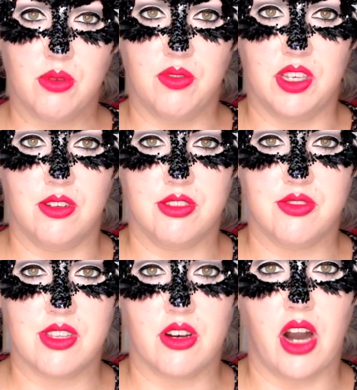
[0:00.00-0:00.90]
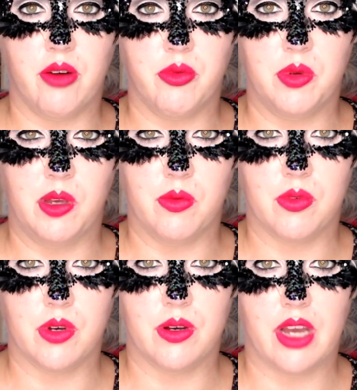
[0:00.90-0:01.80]
review. So
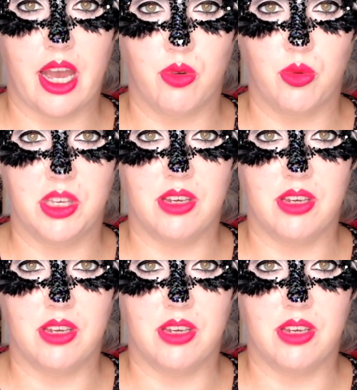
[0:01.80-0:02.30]
I will be